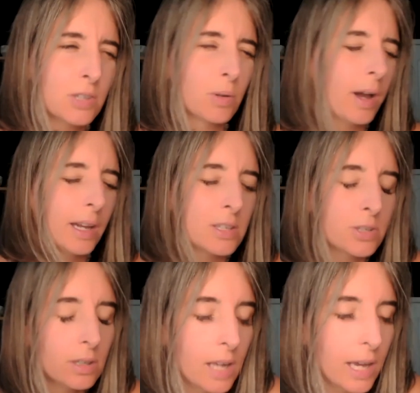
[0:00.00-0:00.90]
So I
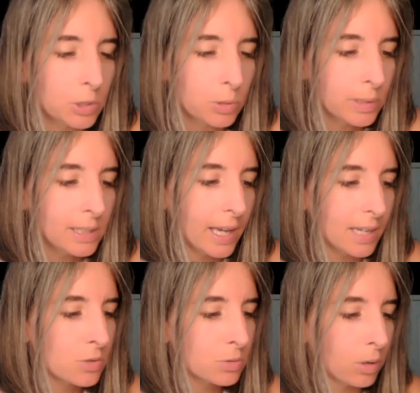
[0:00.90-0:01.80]
totally like
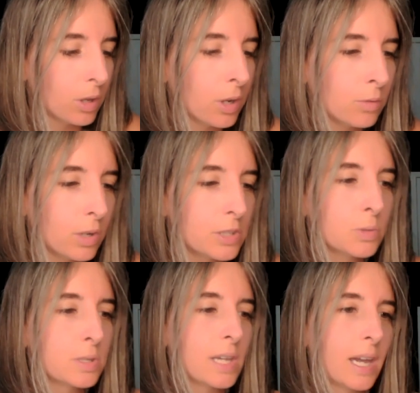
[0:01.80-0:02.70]
relate to a lot of what
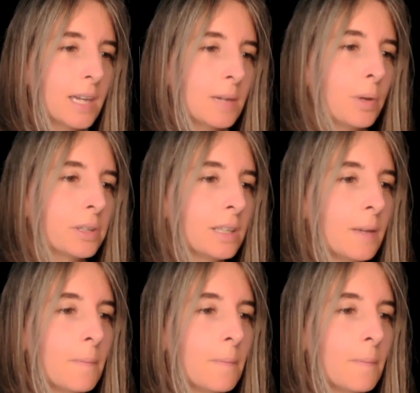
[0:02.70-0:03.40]
you're saying, but